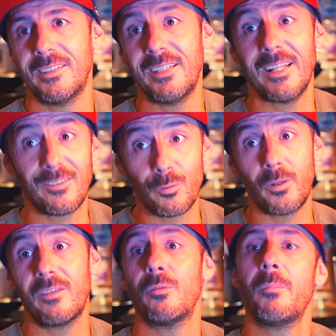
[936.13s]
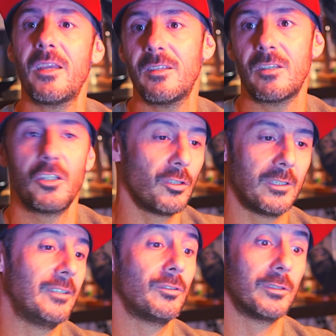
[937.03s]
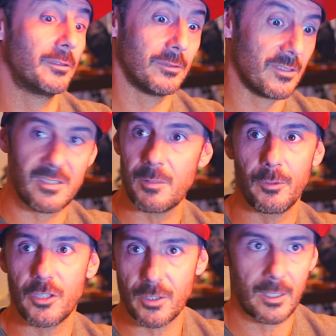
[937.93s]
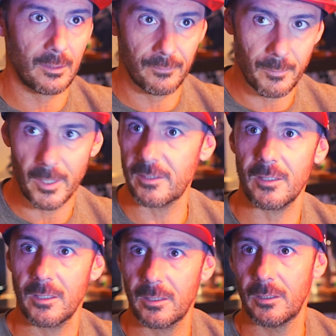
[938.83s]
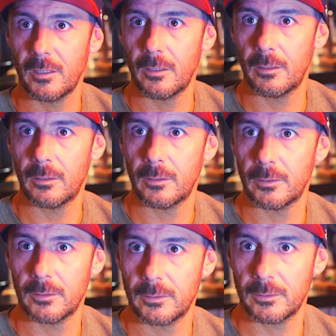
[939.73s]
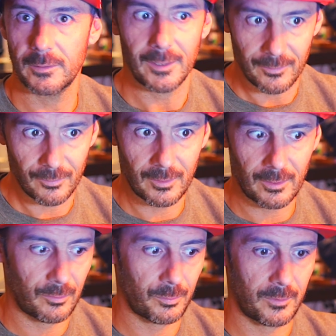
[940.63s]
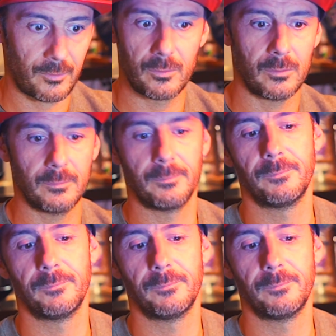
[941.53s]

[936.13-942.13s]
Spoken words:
And that's what is amazing. You don't need to go to the steeper trail of the mountain. That's what is cool.